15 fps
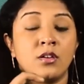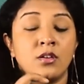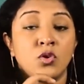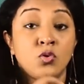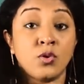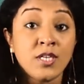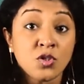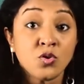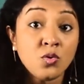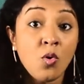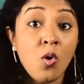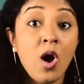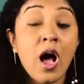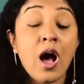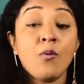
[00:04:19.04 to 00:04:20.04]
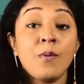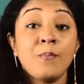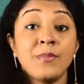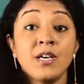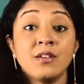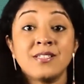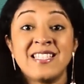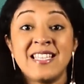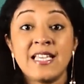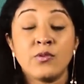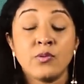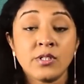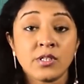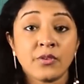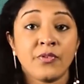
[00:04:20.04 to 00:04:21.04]
You need to know how a mere
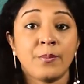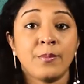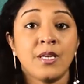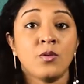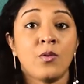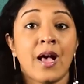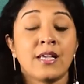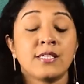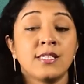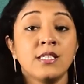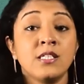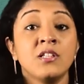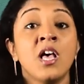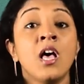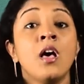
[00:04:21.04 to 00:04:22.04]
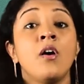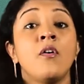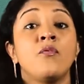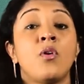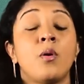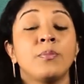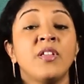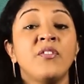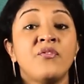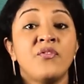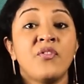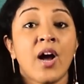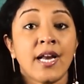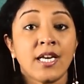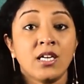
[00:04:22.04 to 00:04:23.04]
sequence of amino acids form the
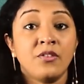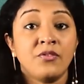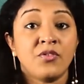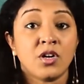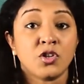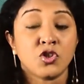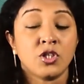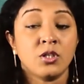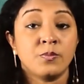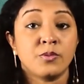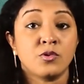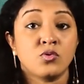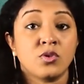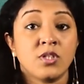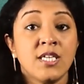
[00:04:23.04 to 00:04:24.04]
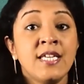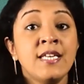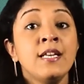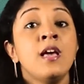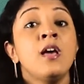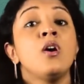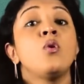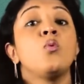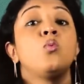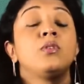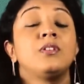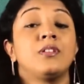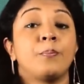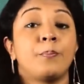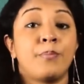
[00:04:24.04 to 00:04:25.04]
final functional protein
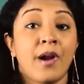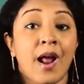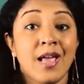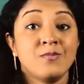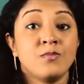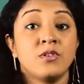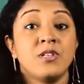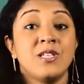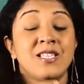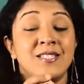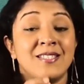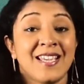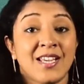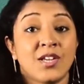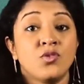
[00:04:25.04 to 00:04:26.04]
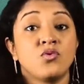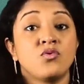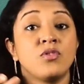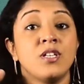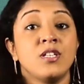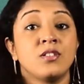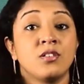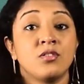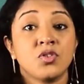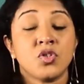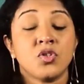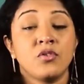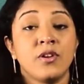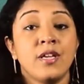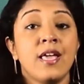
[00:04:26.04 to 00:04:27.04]
with the primary, secondary,
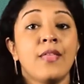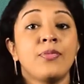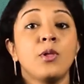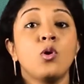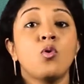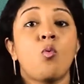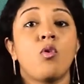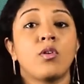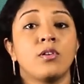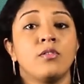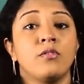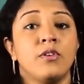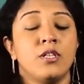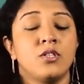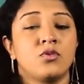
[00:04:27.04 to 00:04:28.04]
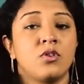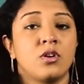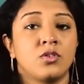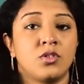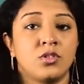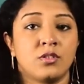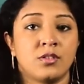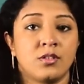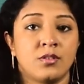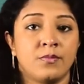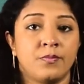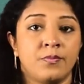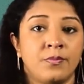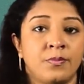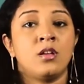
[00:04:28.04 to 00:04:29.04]
tertiary, and the quaternary structures.
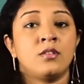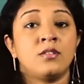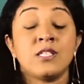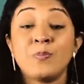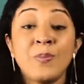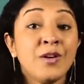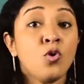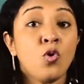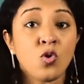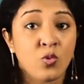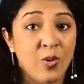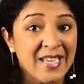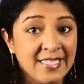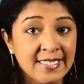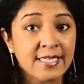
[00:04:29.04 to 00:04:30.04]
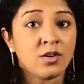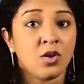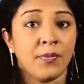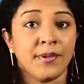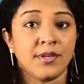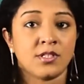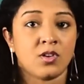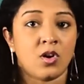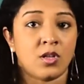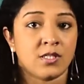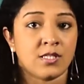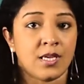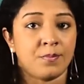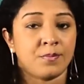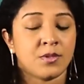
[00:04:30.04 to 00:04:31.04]
There's been no question on this
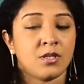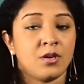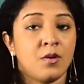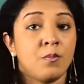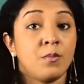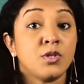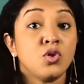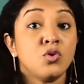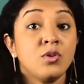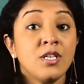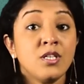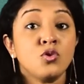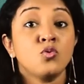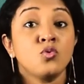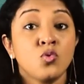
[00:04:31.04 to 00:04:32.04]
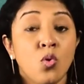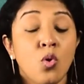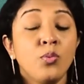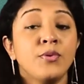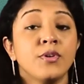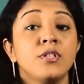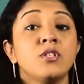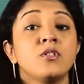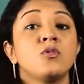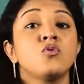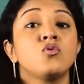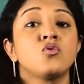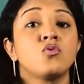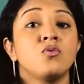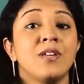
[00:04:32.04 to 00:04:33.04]
concept, but you need to know this
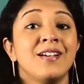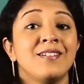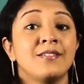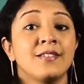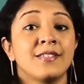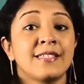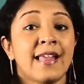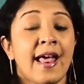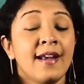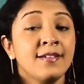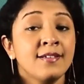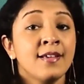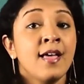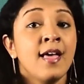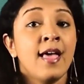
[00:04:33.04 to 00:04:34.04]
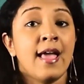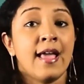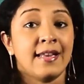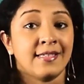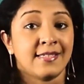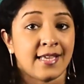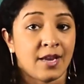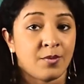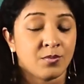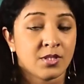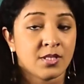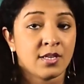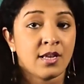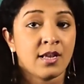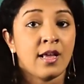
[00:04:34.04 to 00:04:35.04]
to truly understand
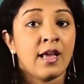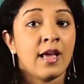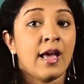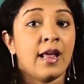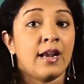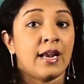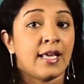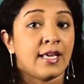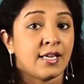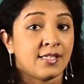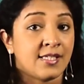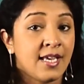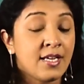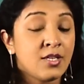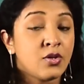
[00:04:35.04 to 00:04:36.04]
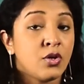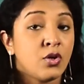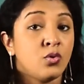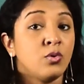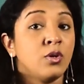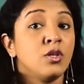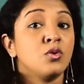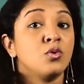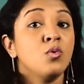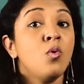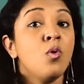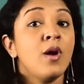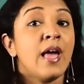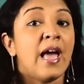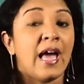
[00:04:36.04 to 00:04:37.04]
enzymes. And like I said, you need to
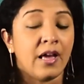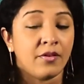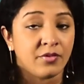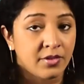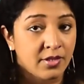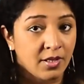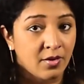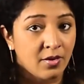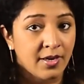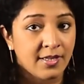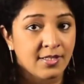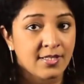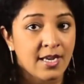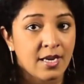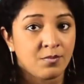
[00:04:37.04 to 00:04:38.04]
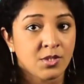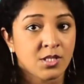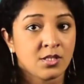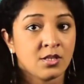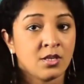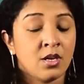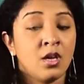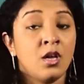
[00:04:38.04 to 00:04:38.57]
know everything on enzymes.